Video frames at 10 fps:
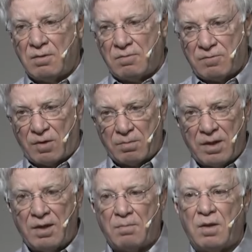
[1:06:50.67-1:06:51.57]
from
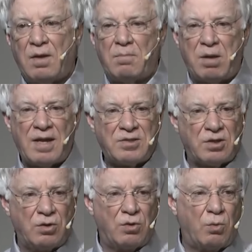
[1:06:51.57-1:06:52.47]
him
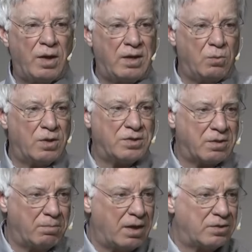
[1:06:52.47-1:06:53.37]
blessing you the way he wants
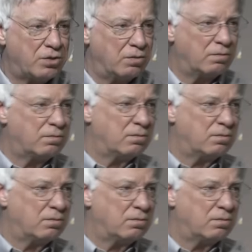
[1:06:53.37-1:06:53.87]
to bless you.